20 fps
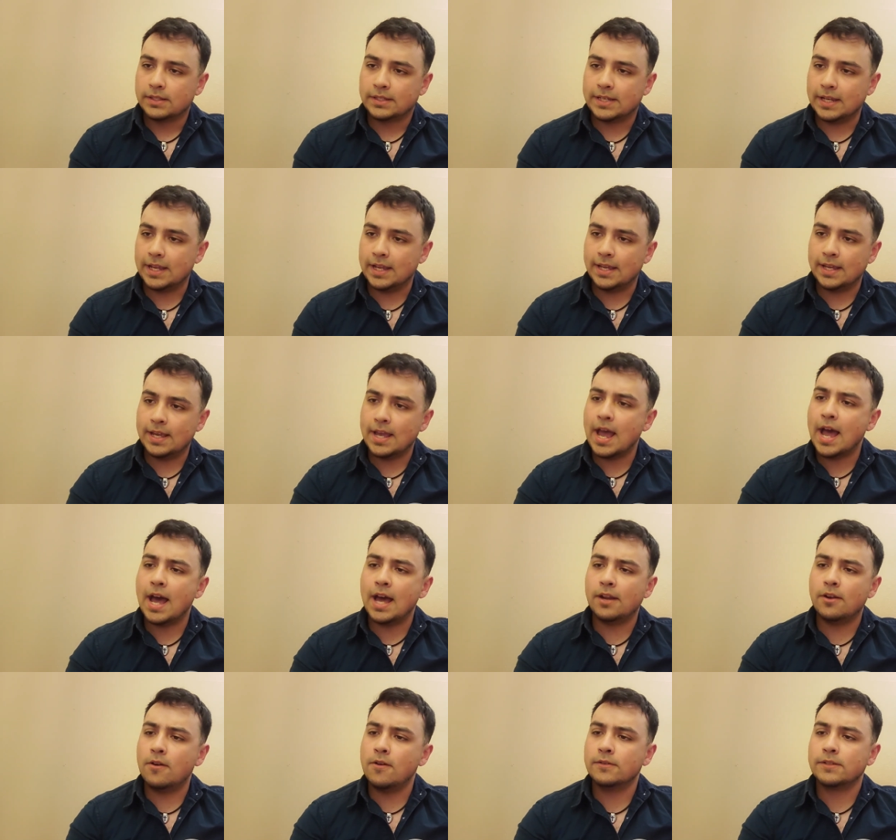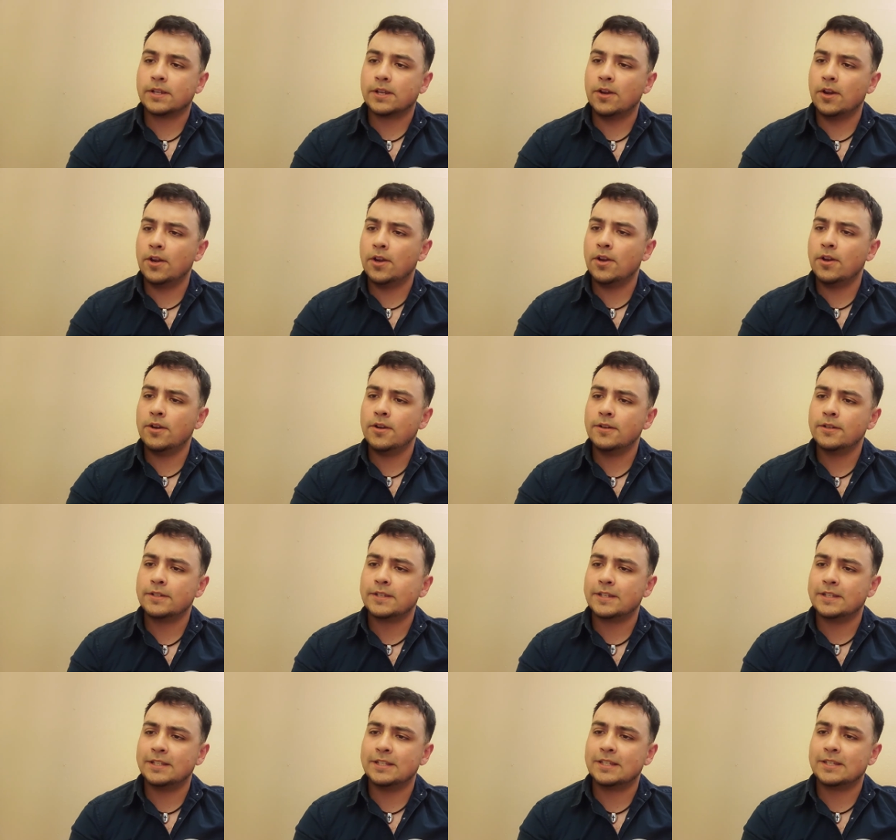Tejano's
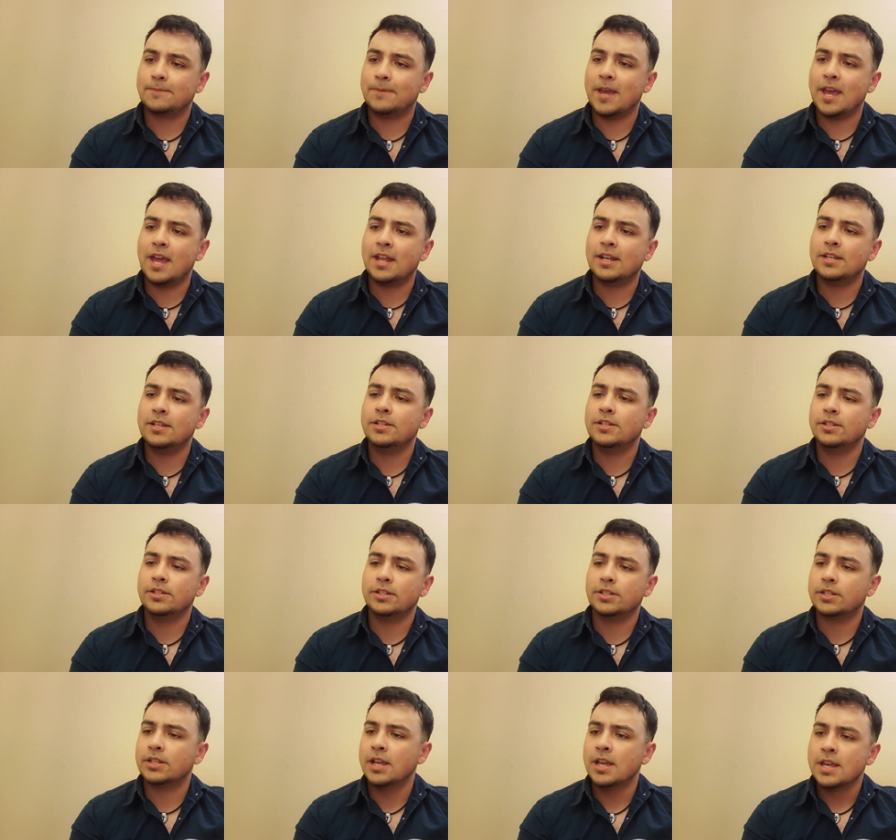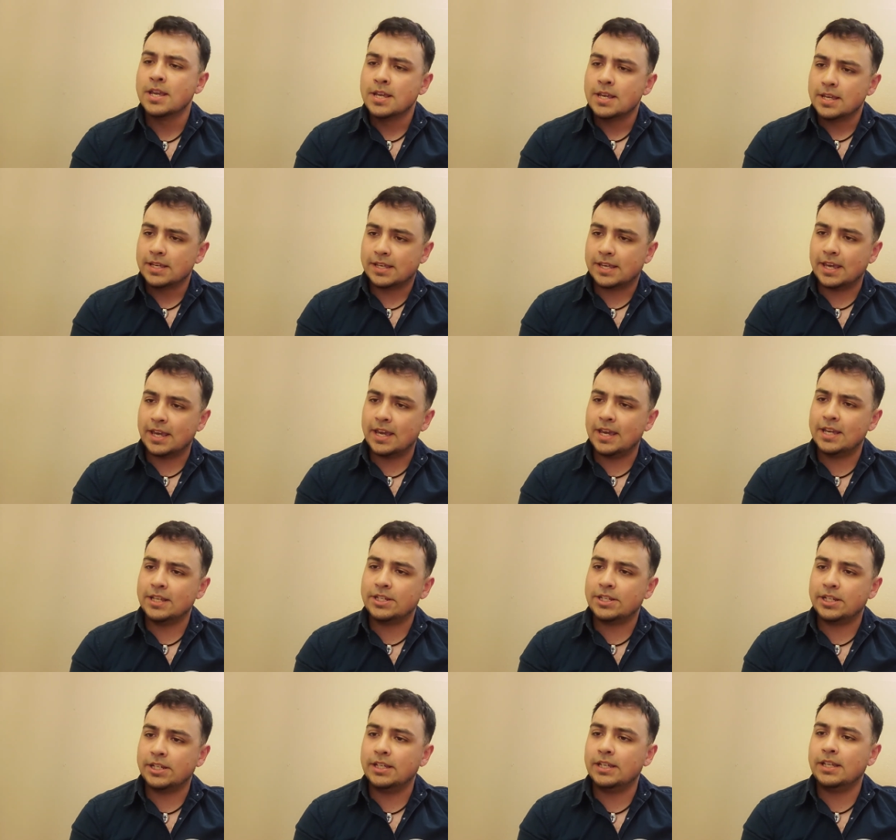curse in Spanish,
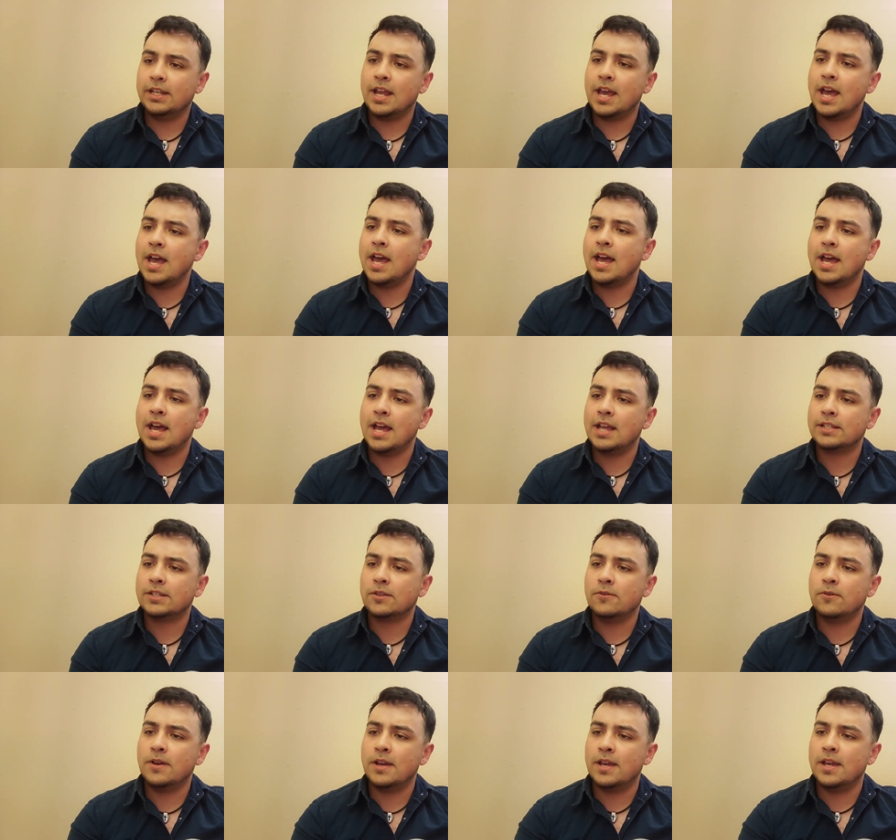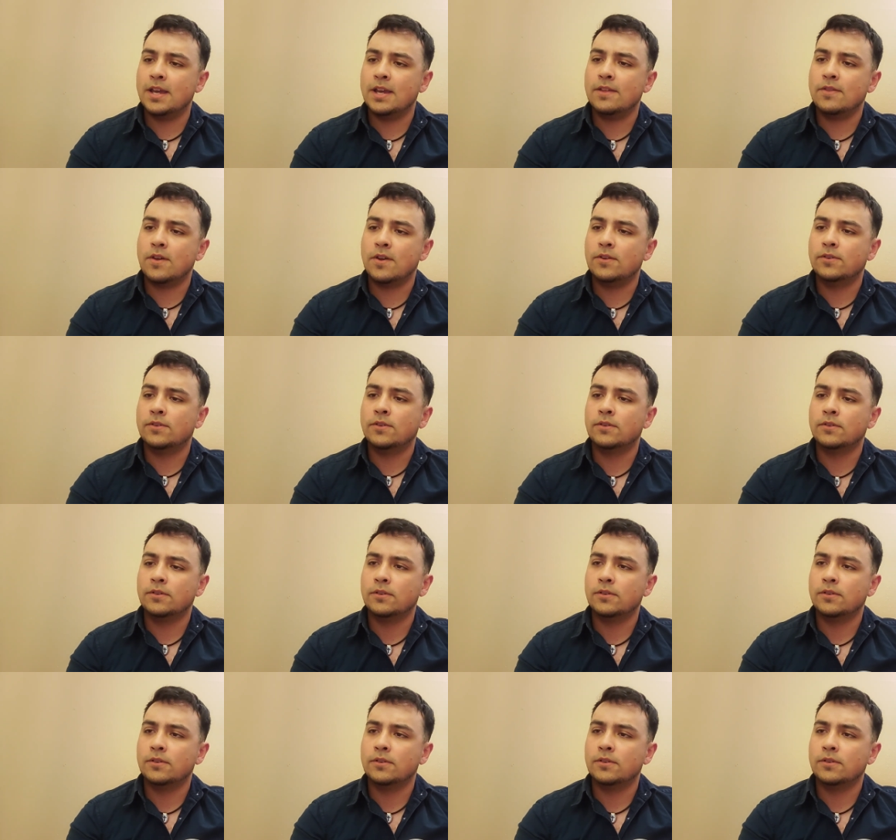Cajun eyes and leather.